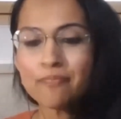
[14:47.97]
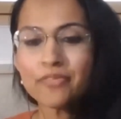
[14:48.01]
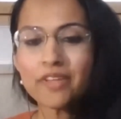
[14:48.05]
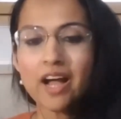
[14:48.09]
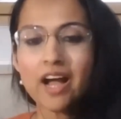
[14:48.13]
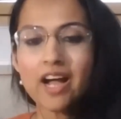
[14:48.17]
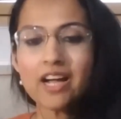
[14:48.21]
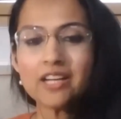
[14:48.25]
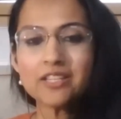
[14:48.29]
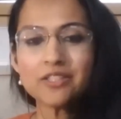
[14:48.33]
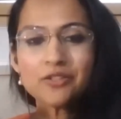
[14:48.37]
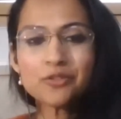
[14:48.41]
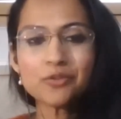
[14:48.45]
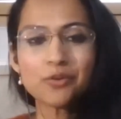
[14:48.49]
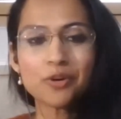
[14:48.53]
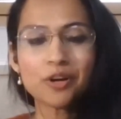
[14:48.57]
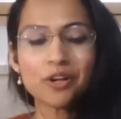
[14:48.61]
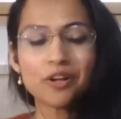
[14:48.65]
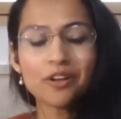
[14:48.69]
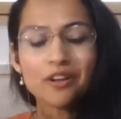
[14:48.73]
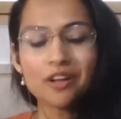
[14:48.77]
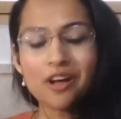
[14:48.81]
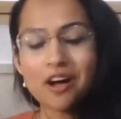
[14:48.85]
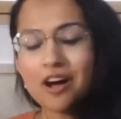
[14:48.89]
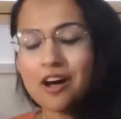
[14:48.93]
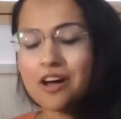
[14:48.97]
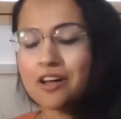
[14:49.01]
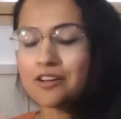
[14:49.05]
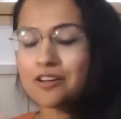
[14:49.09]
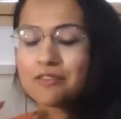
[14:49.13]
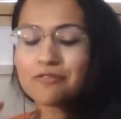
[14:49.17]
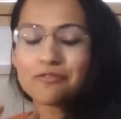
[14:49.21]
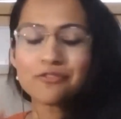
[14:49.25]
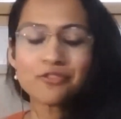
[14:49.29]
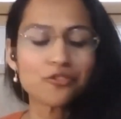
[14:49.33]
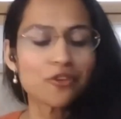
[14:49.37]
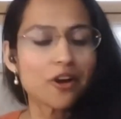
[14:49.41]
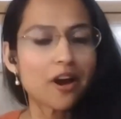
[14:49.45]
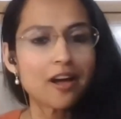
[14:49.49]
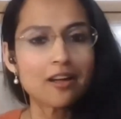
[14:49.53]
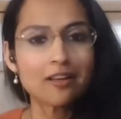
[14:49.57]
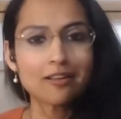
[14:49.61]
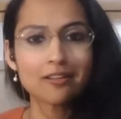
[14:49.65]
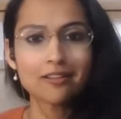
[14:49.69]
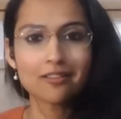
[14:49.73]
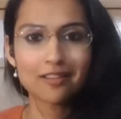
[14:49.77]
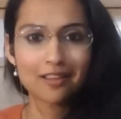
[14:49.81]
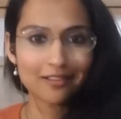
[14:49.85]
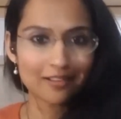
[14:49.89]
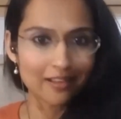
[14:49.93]
I do a lot of
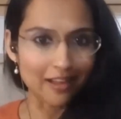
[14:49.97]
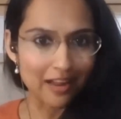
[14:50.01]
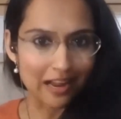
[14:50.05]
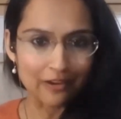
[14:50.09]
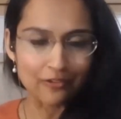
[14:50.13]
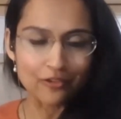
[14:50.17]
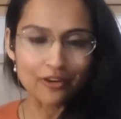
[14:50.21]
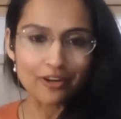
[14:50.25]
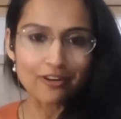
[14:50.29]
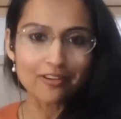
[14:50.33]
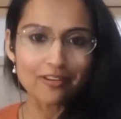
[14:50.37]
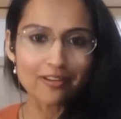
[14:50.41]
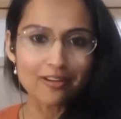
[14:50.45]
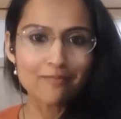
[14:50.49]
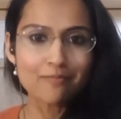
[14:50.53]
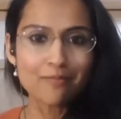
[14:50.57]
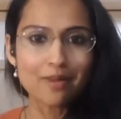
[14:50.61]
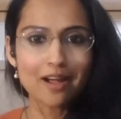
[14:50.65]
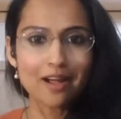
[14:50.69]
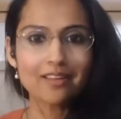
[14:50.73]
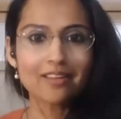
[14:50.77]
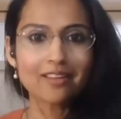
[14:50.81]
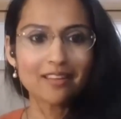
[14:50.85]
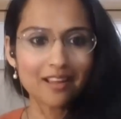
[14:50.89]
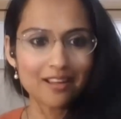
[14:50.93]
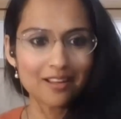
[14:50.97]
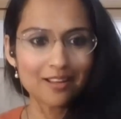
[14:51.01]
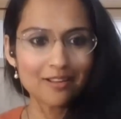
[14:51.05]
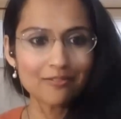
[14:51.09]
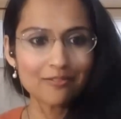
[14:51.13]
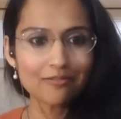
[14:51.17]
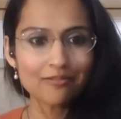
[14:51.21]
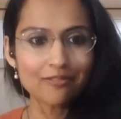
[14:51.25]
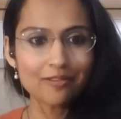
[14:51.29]
trial and error in my life.